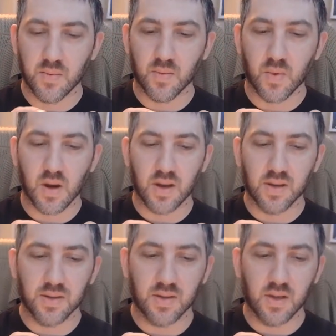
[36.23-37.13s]

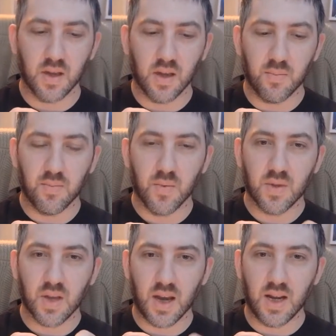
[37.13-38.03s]
whereas the
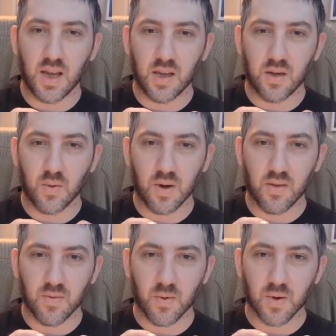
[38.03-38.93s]
tiny
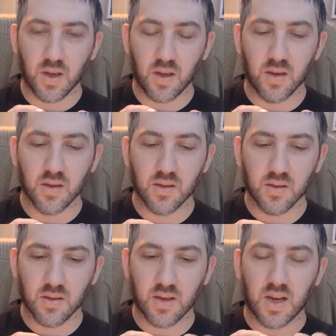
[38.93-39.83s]
2040 is
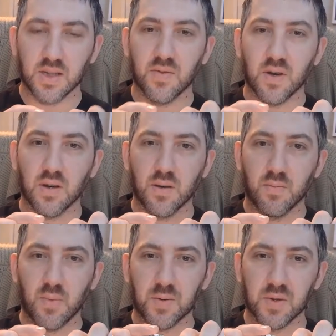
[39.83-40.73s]
the size of a
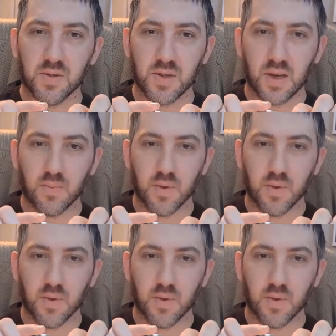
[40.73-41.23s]
postage stamp.